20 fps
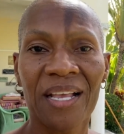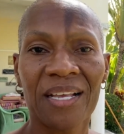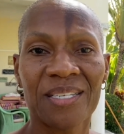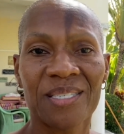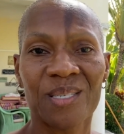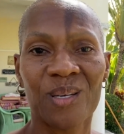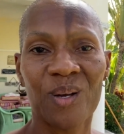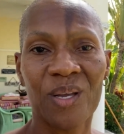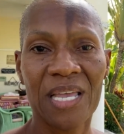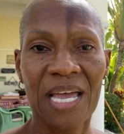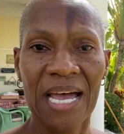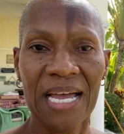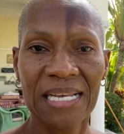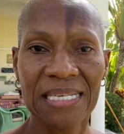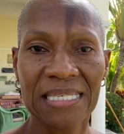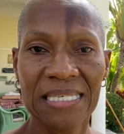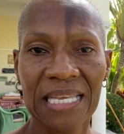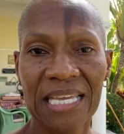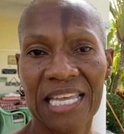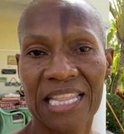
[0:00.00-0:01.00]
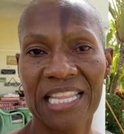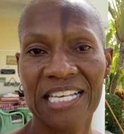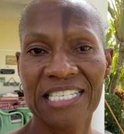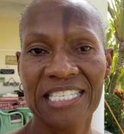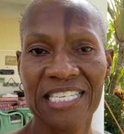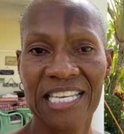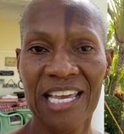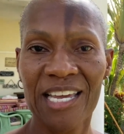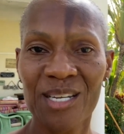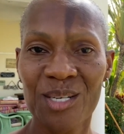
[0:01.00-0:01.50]
So guys, look at the
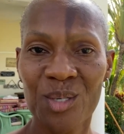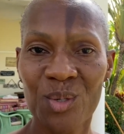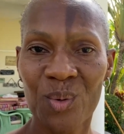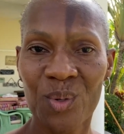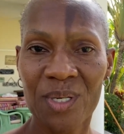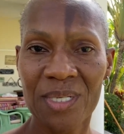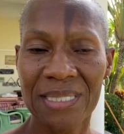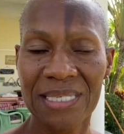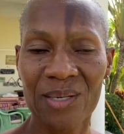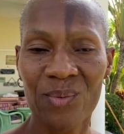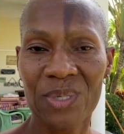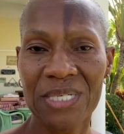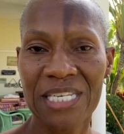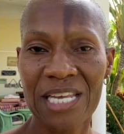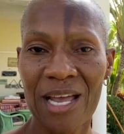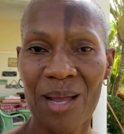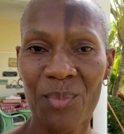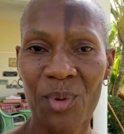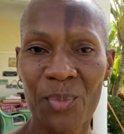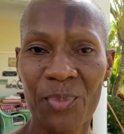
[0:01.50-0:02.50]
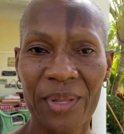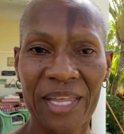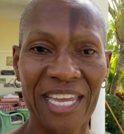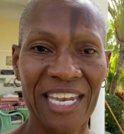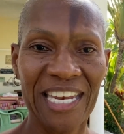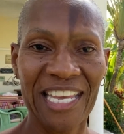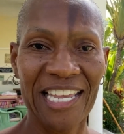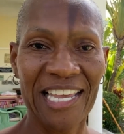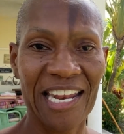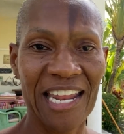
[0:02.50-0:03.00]
schedule, see what time you plan
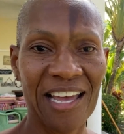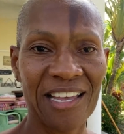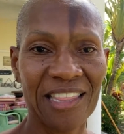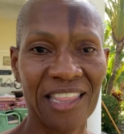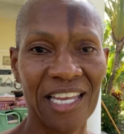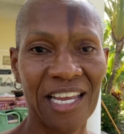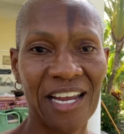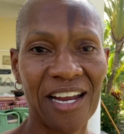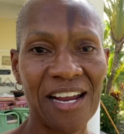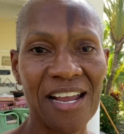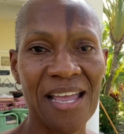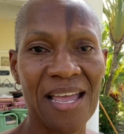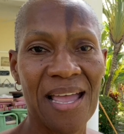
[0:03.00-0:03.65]
to get out there.